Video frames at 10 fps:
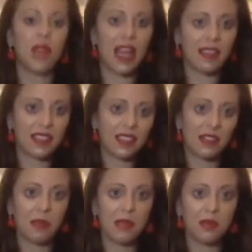ethics of the
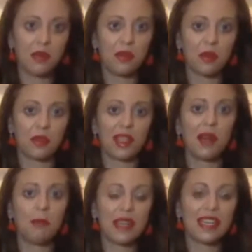people who work with
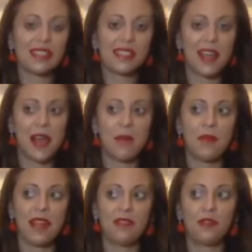companies.
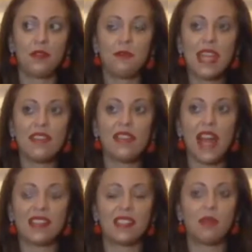And for me,
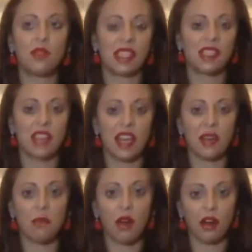that's the most exciting
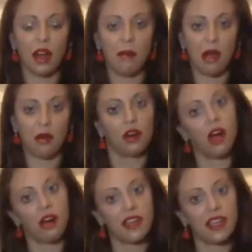part about
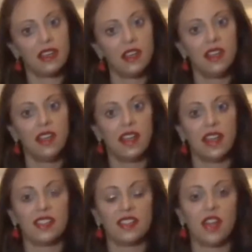coffee,
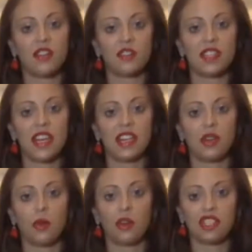is understanding the
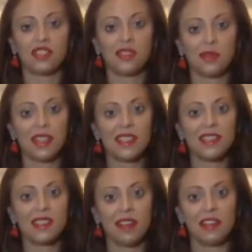origin
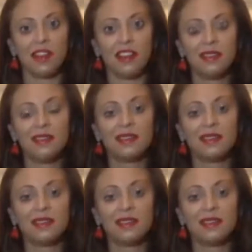stories of it all.